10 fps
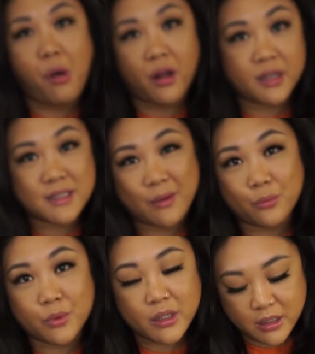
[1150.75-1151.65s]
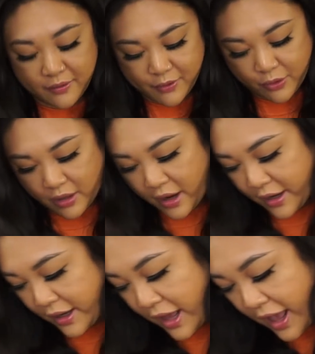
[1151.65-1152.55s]
products. I really love their
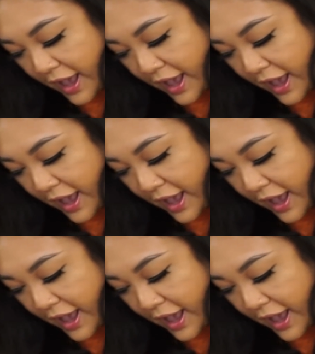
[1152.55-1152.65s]
line.